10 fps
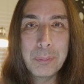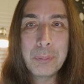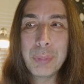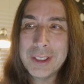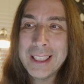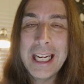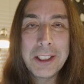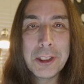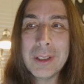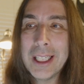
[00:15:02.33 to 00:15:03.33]

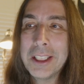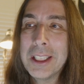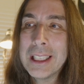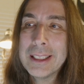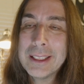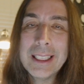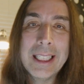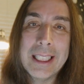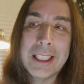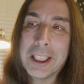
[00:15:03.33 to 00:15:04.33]
potential that you can
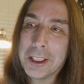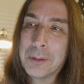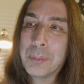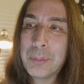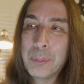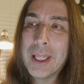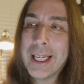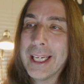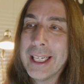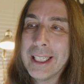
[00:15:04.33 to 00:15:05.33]
see in their
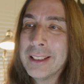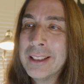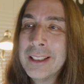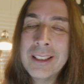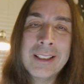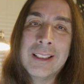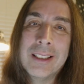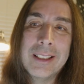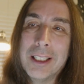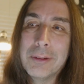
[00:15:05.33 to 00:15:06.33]
playing.
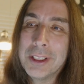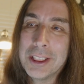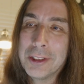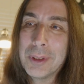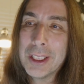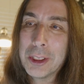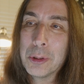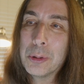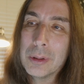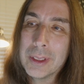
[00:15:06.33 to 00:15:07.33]
It was just really
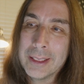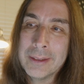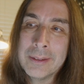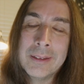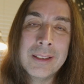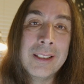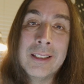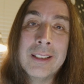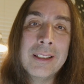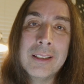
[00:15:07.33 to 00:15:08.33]
cool, and
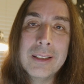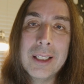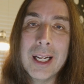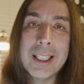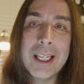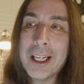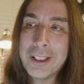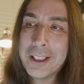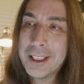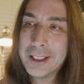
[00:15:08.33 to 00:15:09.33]

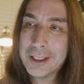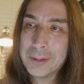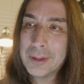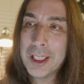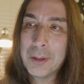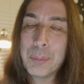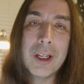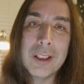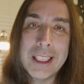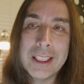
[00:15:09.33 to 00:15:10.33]
Alejandra and
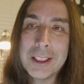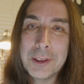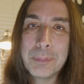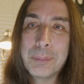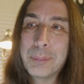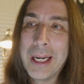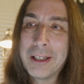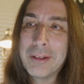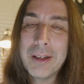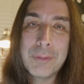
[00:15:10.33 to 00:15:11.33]
Paulina's
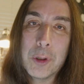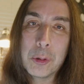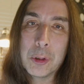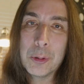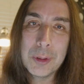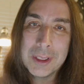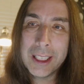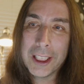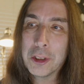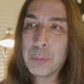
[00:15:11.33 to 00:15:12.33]
background vocals
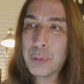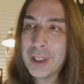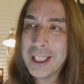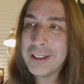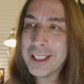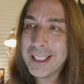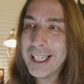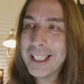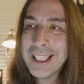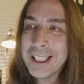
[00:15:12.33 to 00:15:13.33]
and little prayer that they
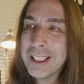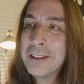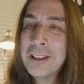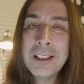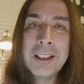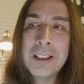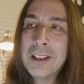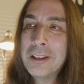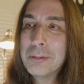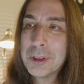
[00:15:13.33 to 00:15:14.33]
did
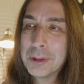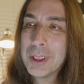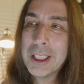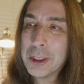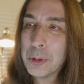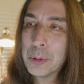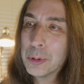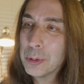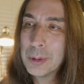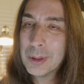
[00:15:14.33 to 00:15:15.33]
was really
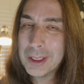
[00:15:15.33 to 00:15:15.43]
cool.